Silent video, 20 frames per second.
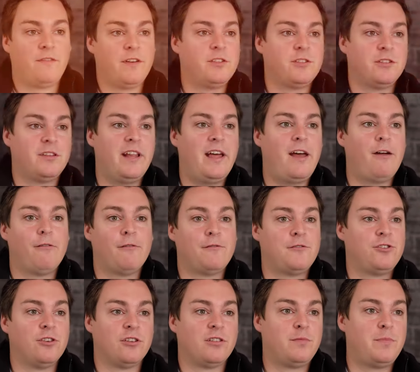vision there of
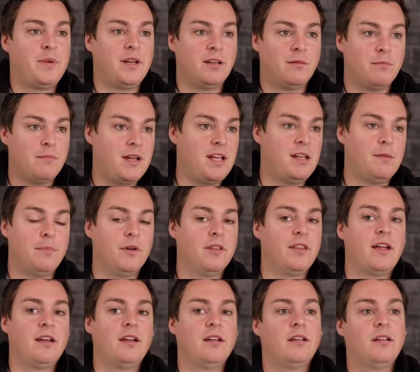just being me, but
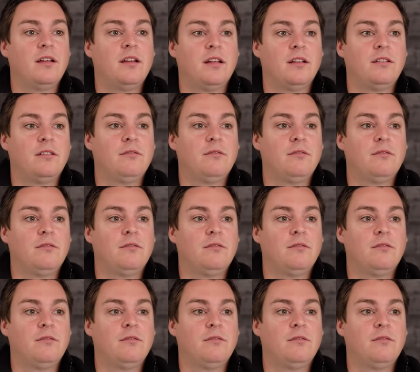then it